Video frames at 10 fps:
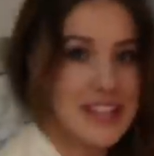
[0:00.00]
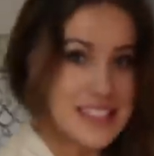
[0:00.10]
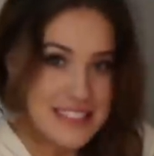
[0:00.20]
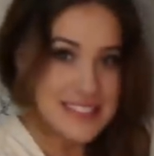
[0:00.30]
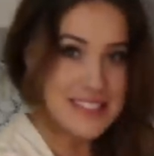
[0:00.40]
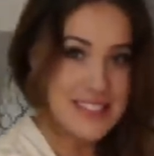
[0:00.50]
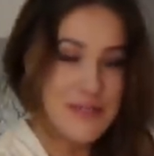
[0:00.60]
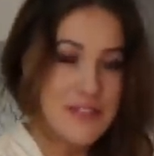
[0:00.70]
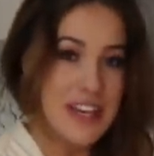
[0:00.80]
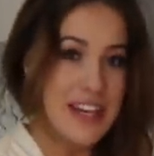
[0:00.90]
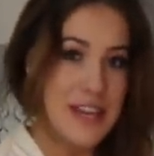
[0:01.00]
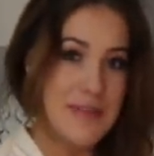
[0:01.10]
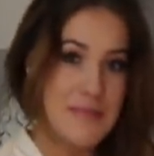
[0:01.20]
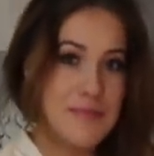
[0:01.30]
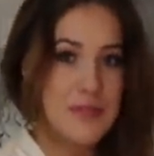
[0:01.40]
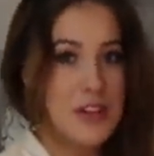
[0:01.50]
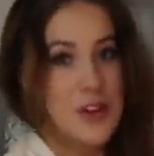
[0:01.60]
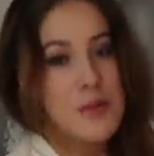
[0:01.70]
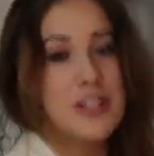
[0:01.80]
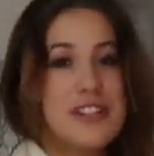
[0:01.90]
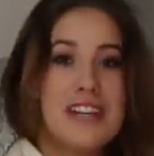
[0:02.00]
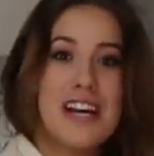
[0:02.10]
This is the fit. Mm-hmm. We look